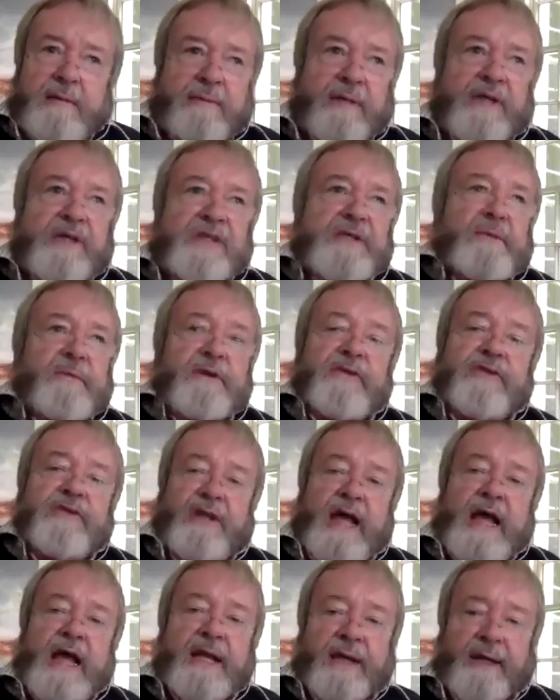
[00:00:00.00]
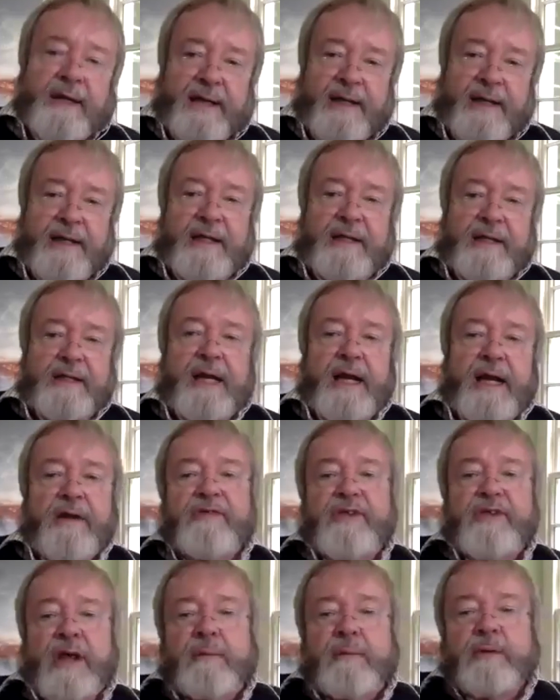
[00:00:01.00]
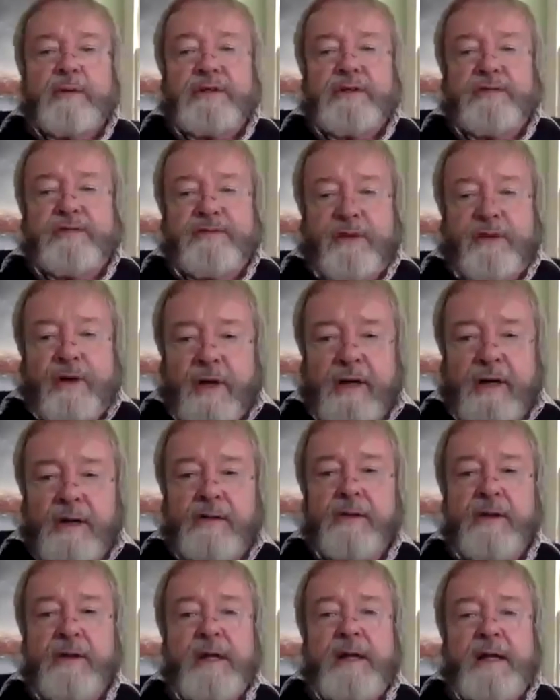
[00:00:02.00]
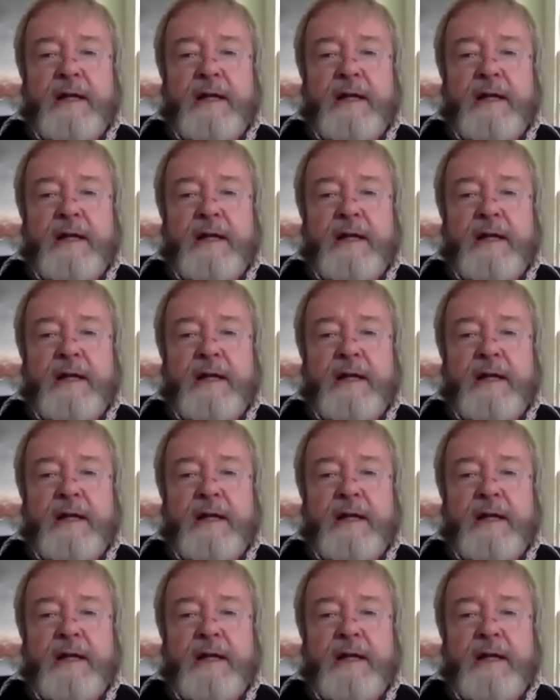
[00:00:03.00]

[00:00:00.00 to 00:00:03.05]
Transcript: Because it was then that I was able to follow